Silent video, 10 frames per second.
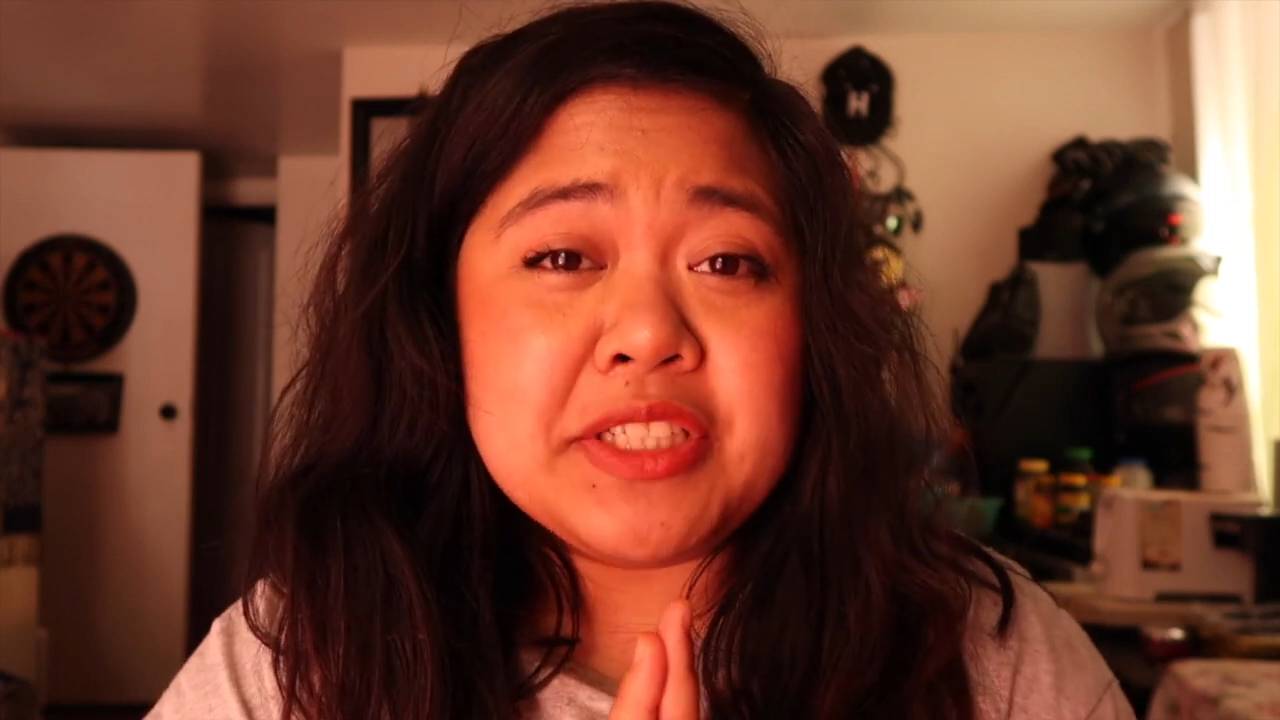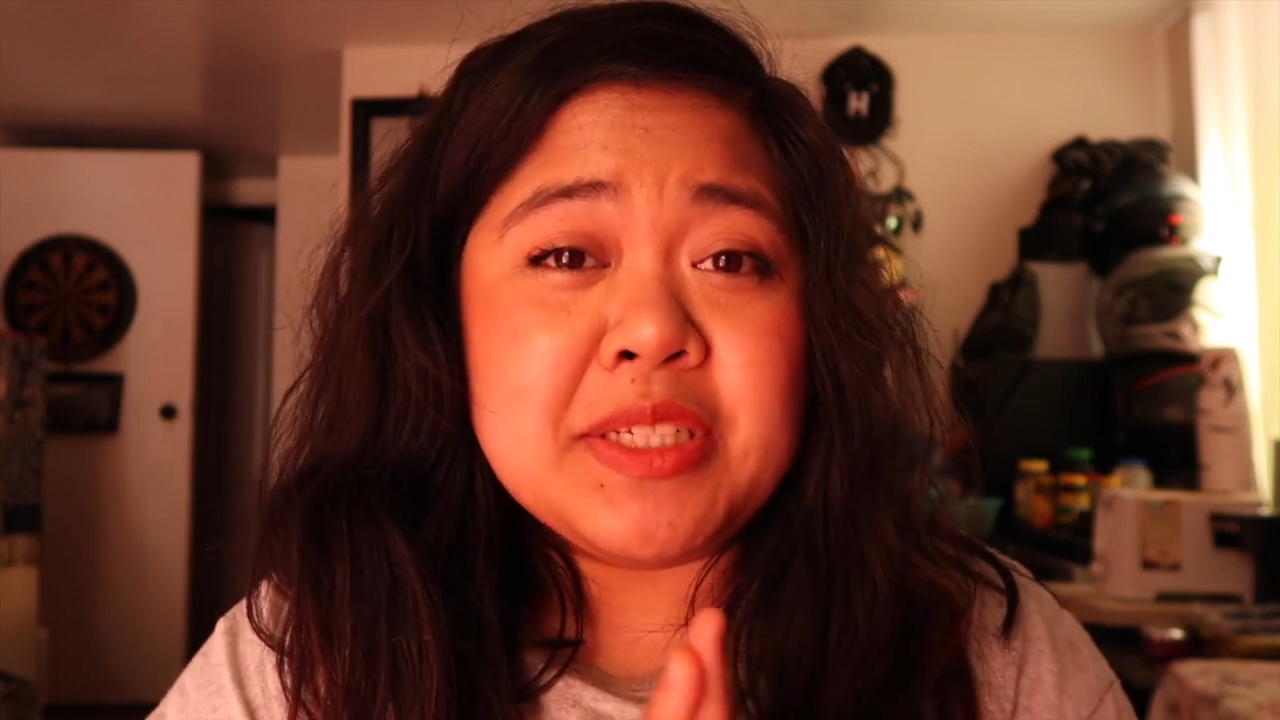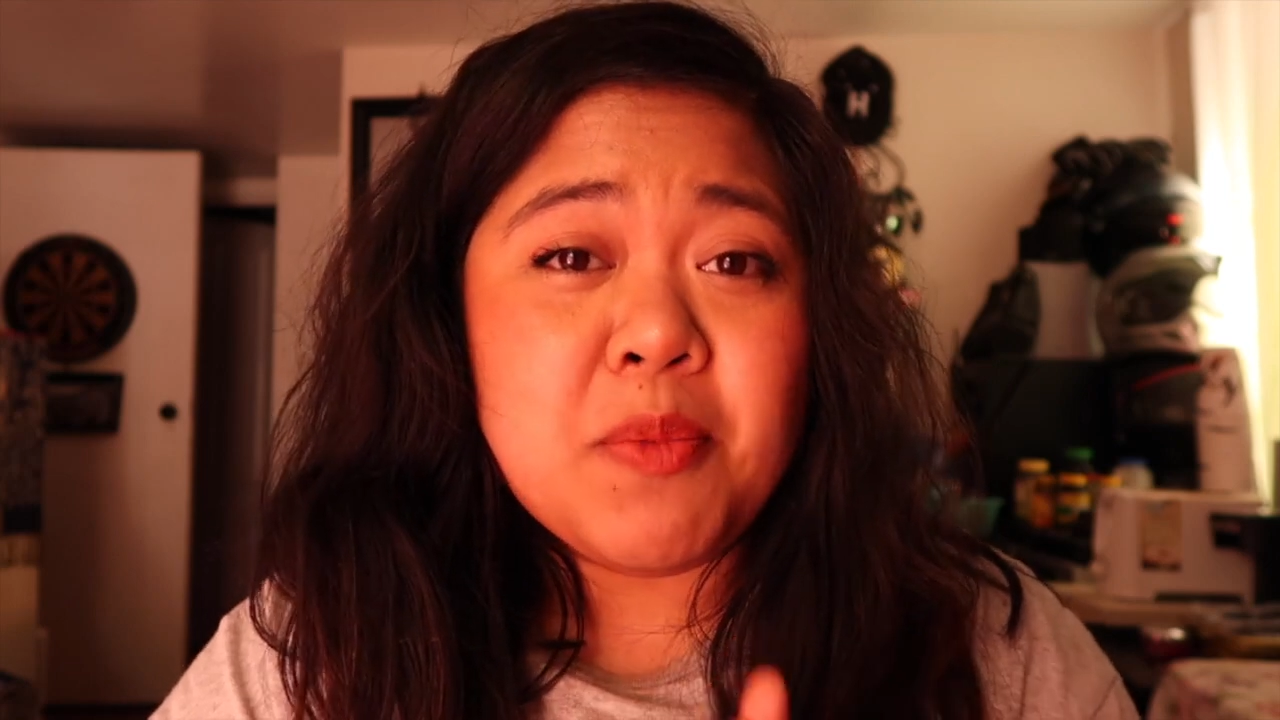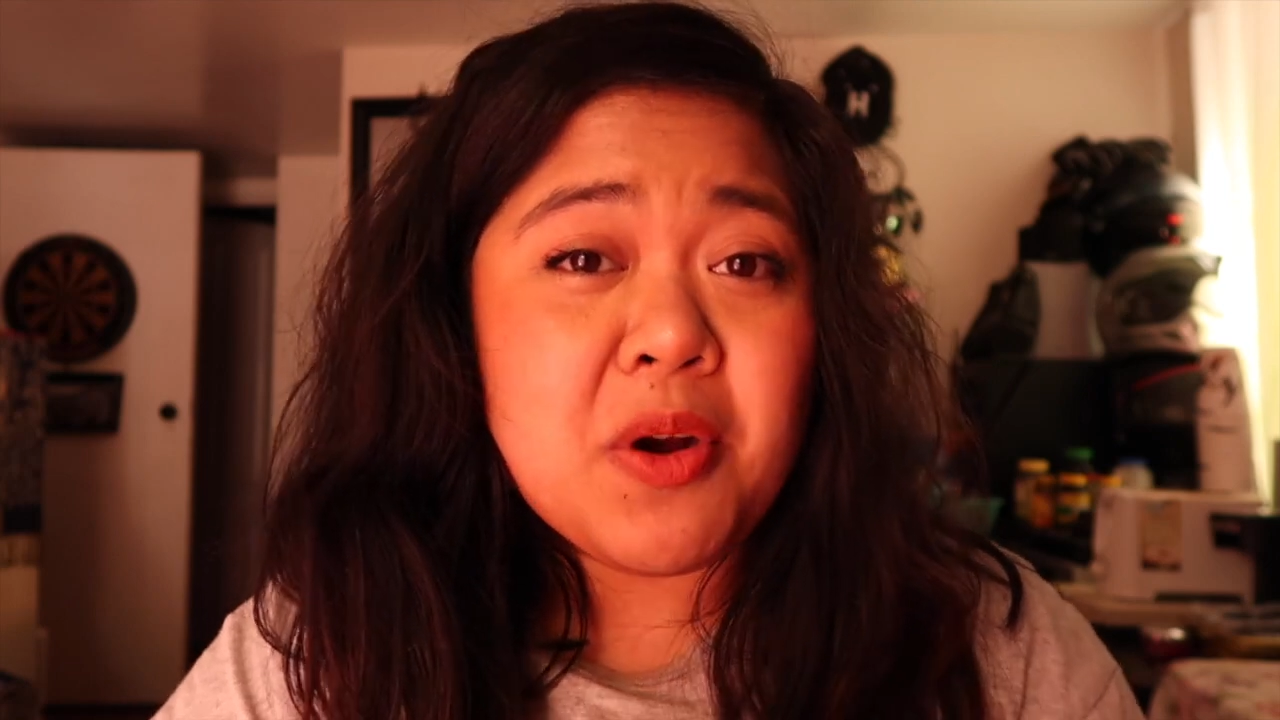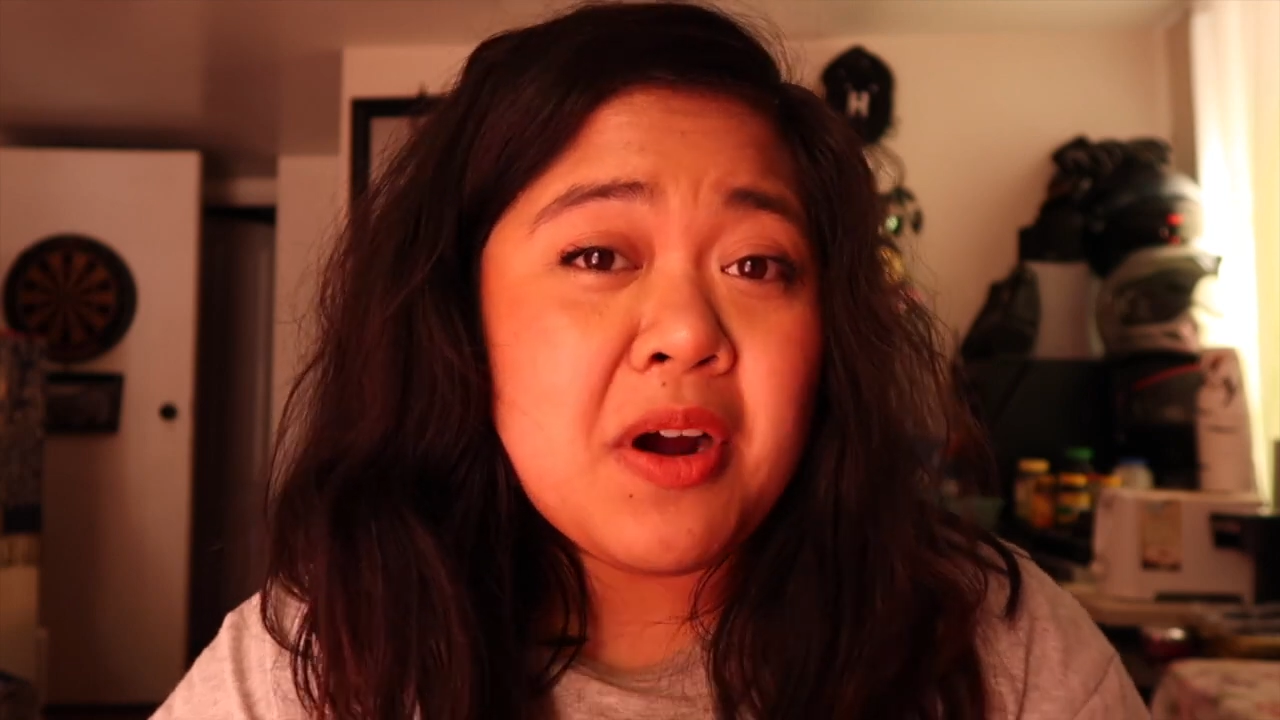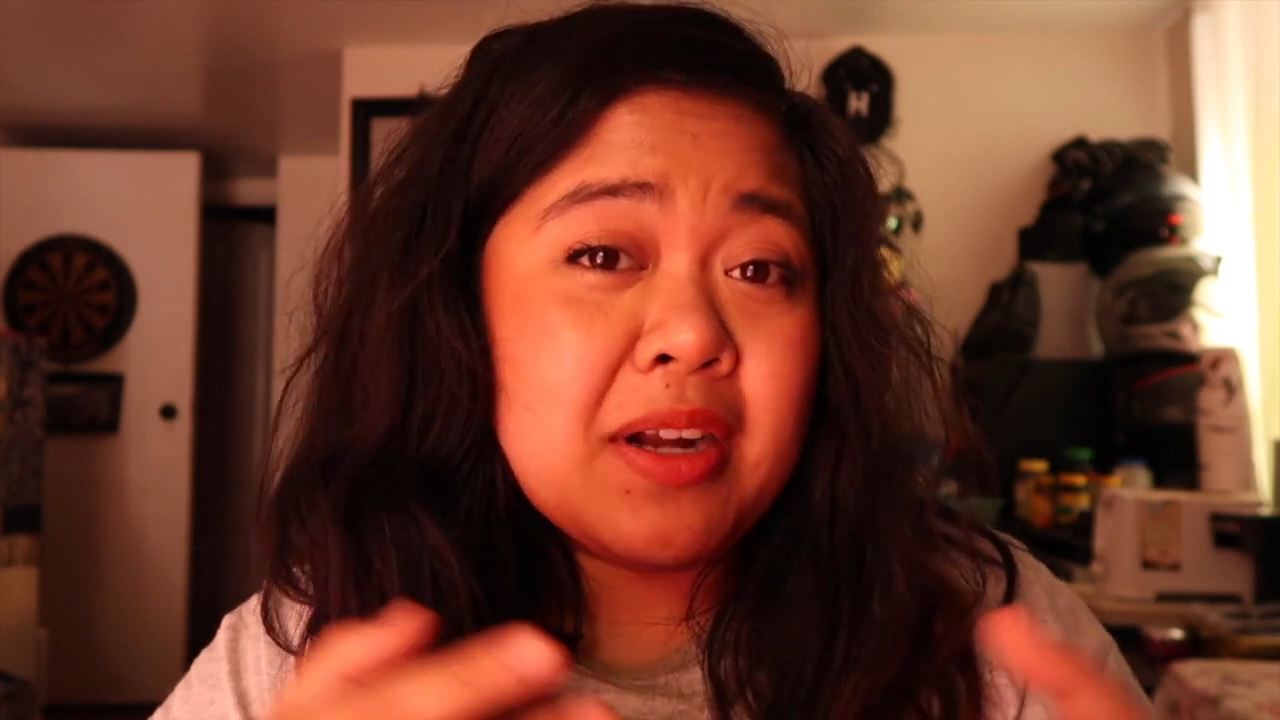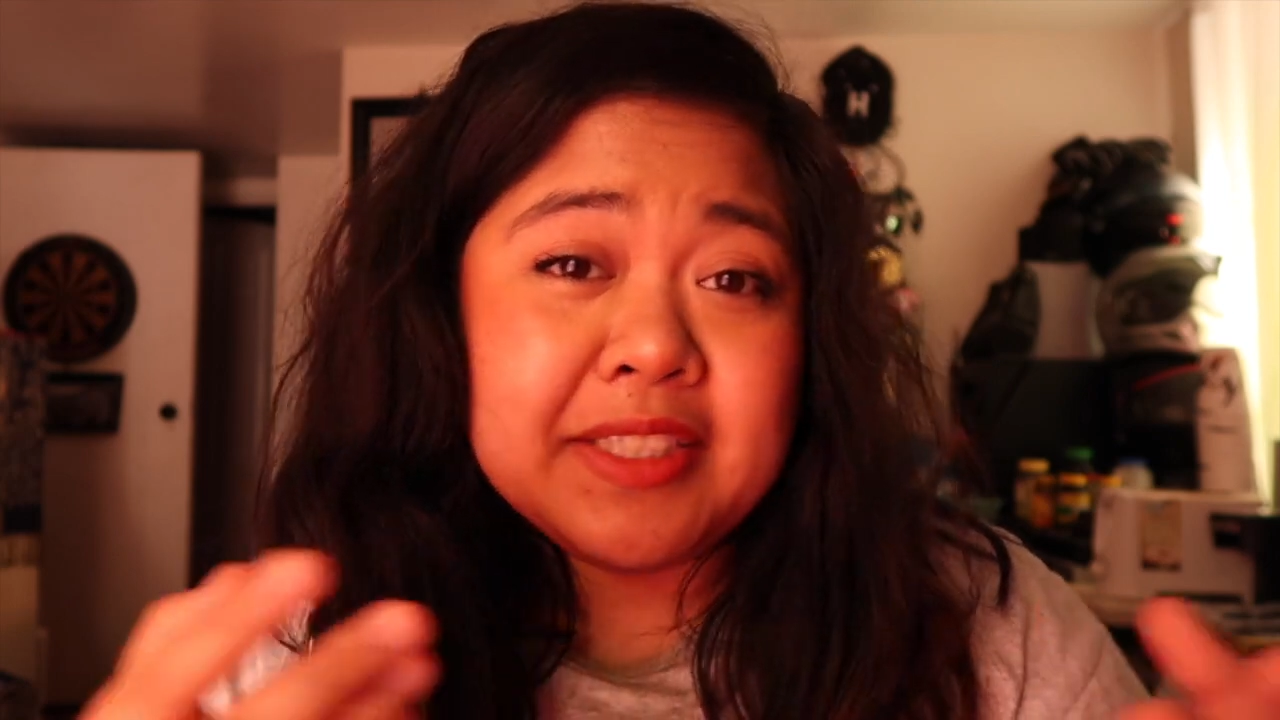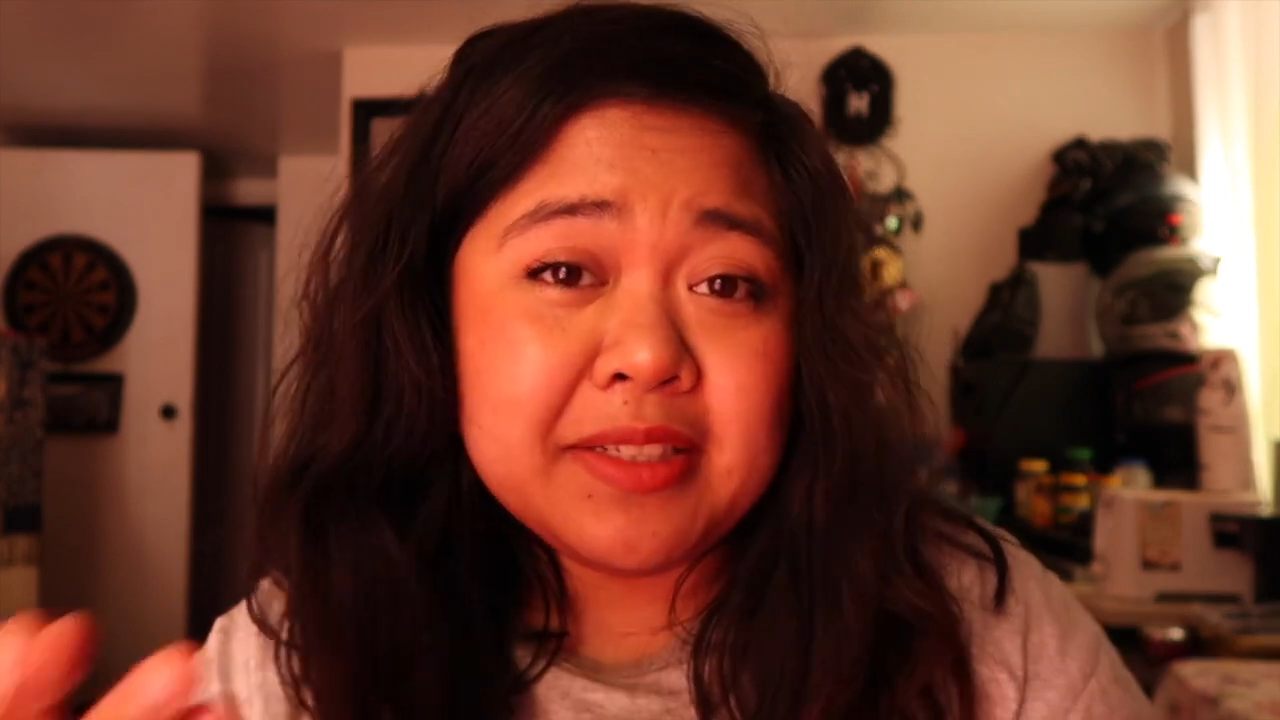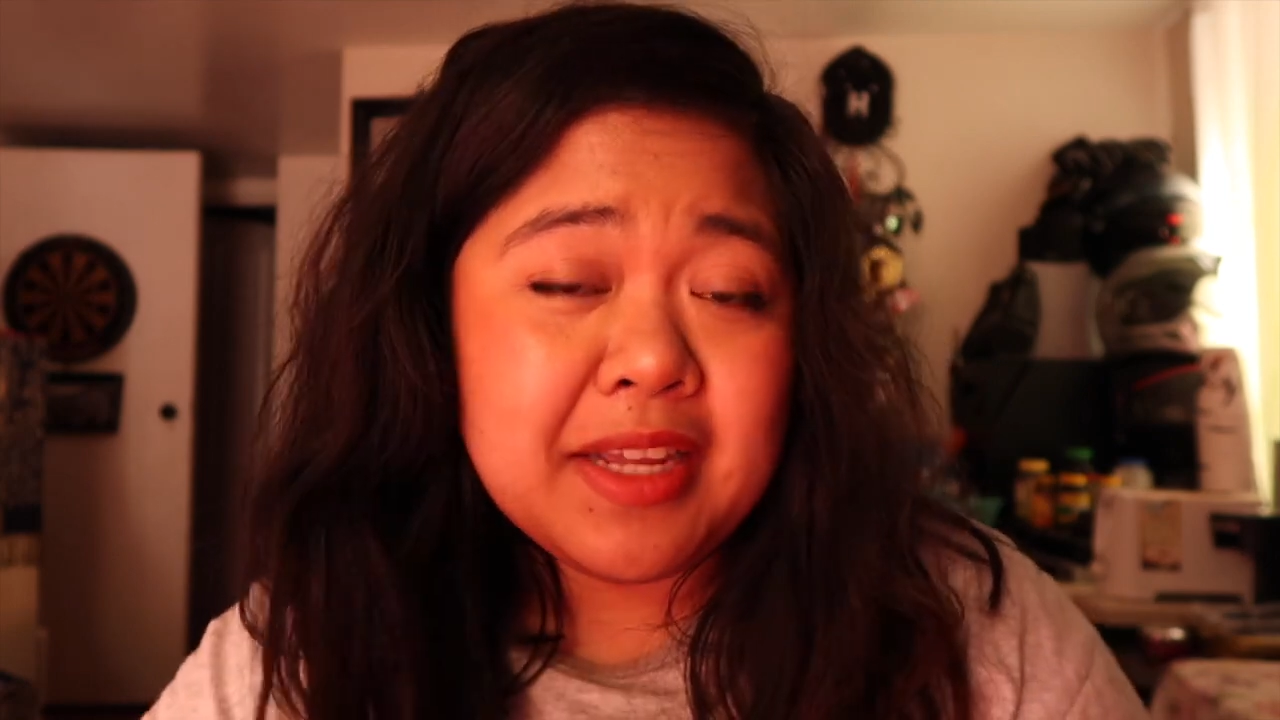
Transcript: to see more content